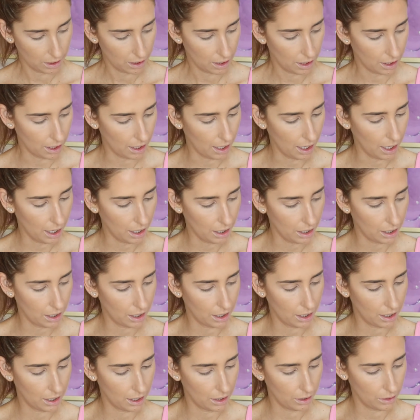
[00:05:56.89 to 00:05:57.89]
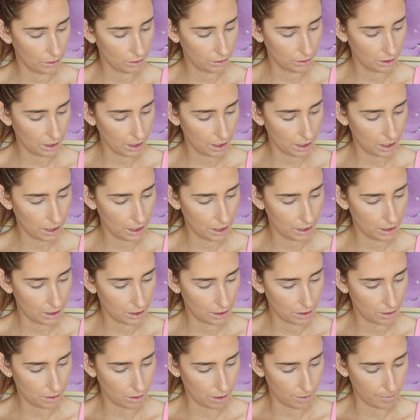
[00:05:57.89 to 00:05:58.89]
Again, it looks like it's
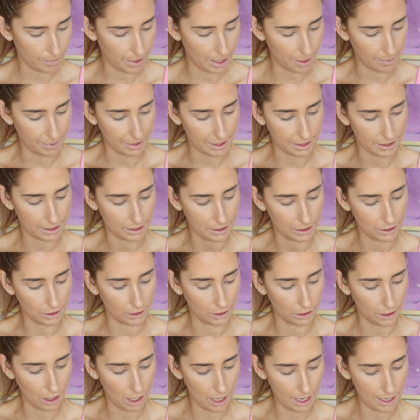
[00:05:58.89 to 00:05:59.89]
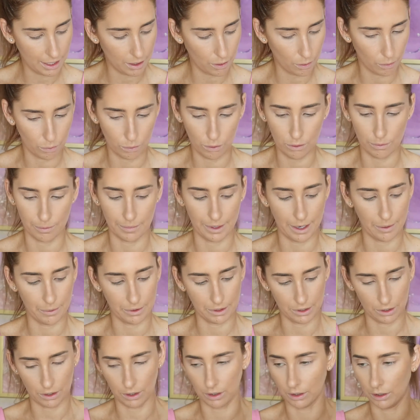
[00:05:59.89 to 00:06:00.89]
got maybe a slight, whoop, that
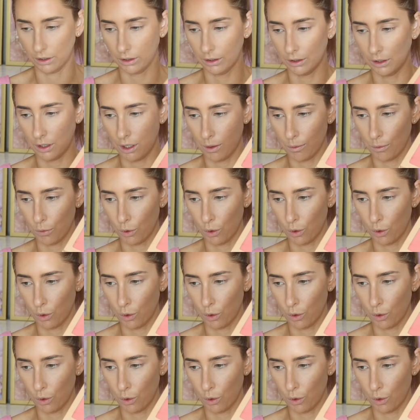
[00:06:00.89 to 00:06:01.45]
one's got a lot